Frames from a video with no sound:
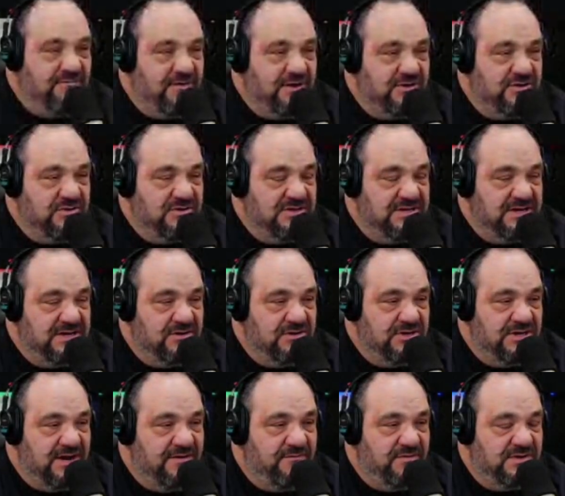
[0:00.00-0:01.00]
Richards is here.
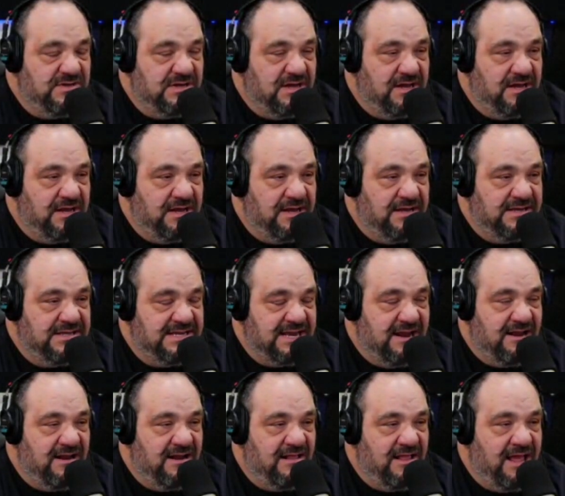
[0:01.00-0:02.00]
Jeff was on
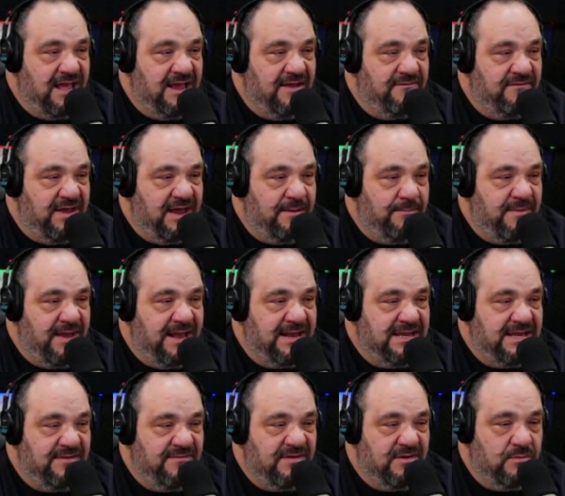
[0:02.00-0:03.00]
Saturday Night Live and Mad
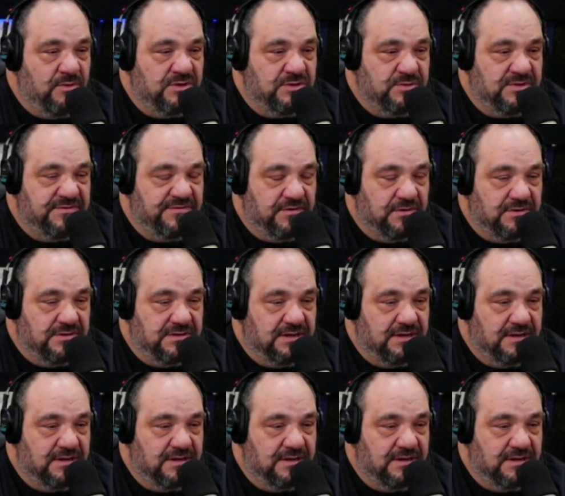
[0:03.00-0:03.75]
TV. Which was first?